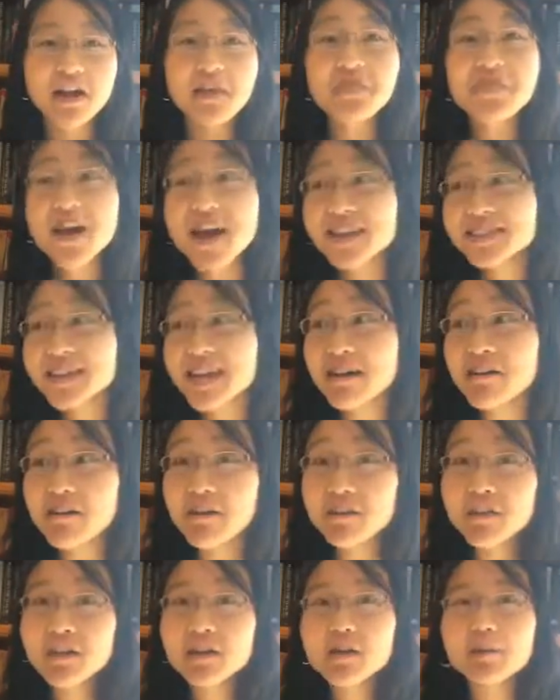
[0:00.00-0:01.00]
And that's how I
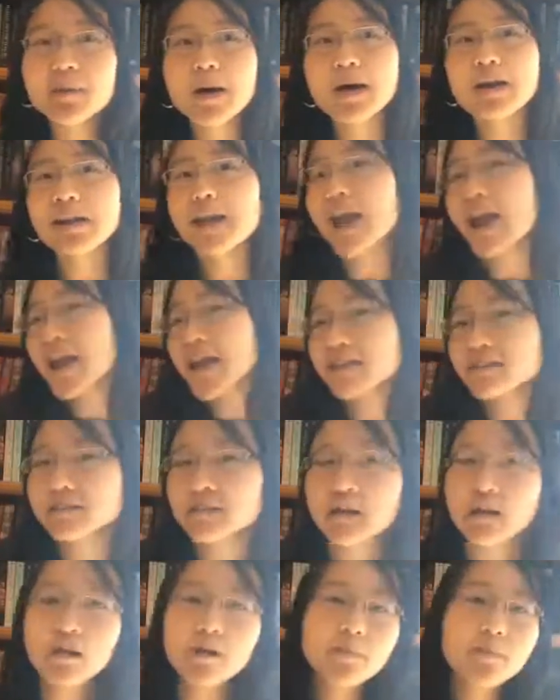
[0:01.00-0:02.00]
feel about
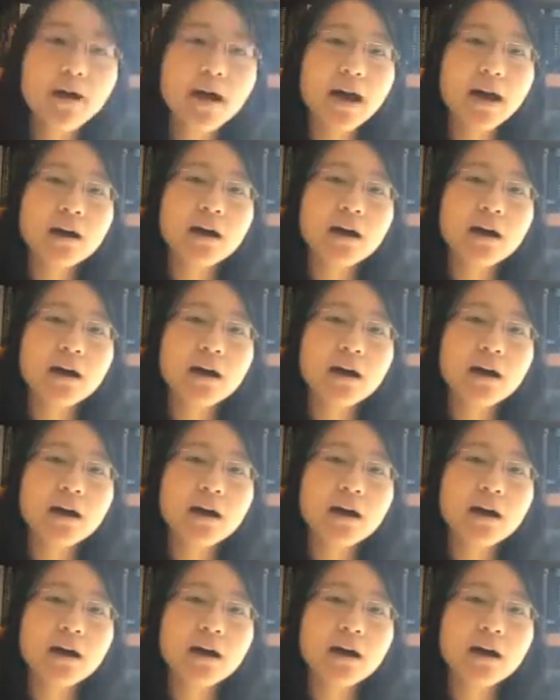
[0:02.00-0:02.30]
Hazel,